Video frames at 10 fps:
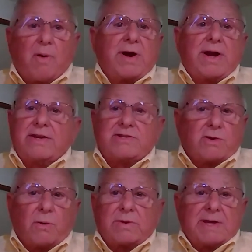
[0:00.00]

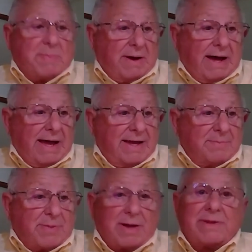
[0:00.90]
supported solely by
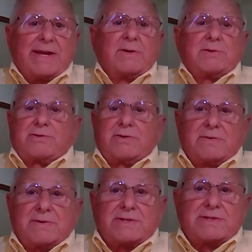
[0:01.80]
a public health
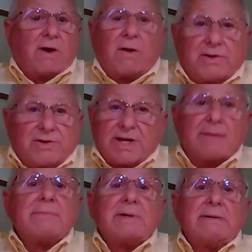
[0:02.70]
service
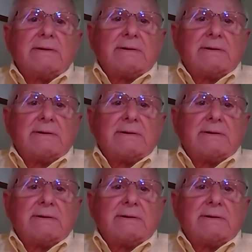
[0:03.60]
scholarship,